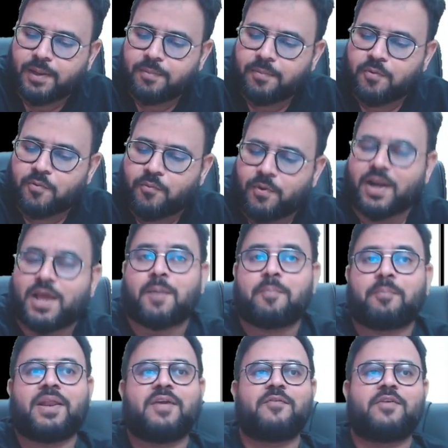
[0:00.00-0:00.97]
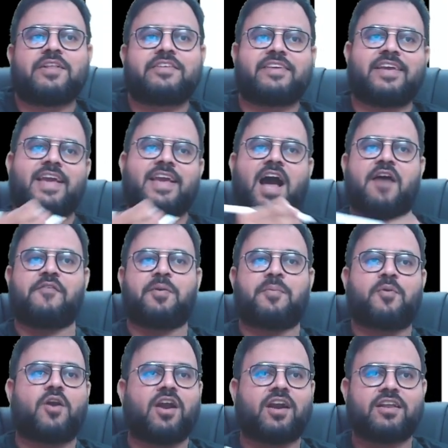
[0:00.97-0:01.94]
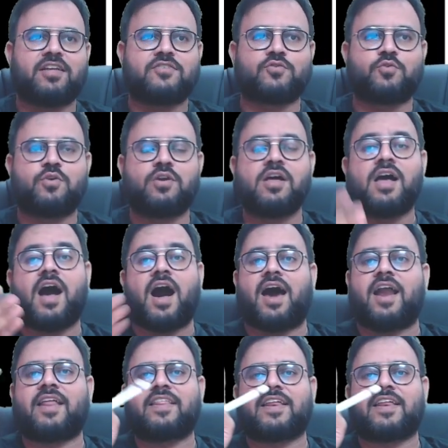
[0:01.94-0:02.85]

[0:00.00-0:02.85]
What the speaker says: One company will say our product is good, another